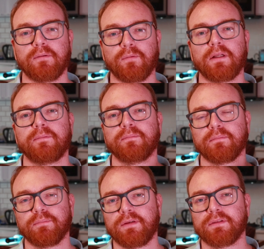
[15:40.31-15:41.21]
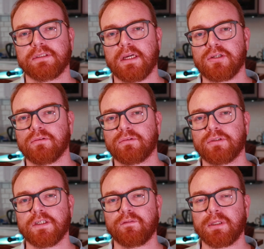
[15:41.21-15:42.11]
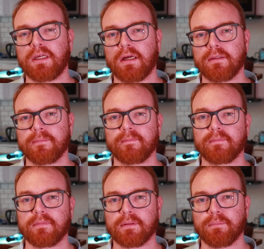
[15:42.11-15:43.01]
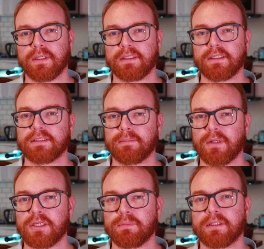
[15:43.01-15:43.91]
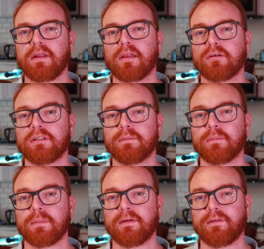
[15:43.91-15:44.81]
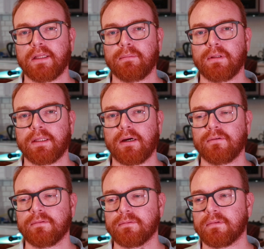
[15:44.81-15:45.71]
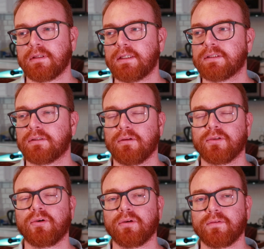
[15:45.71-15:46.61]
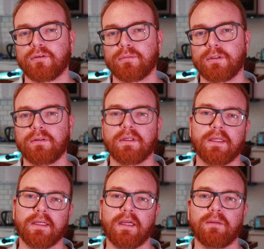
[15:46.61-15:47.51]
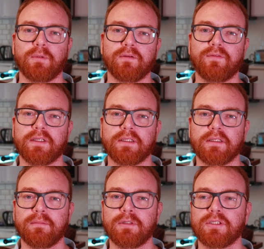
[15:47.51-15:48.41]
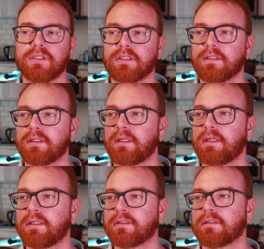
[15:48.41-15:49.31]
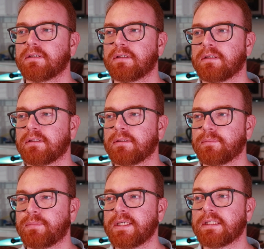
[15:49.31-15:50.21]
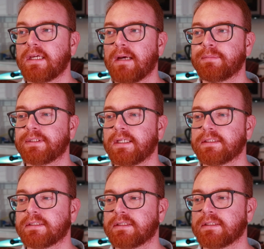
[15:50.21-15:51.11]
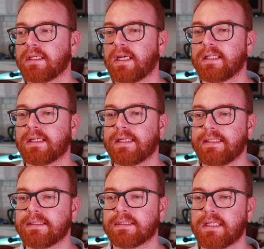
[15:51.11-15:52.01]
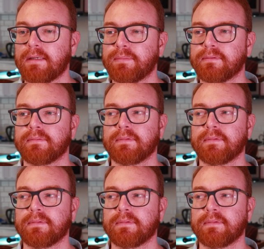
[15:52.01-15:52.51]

Well, previously I showed you GFPGAN, but there's a much better algorithm available now. It's called CodeFormer, and when you feed it an image, it um, basically upscales it and cleans it up.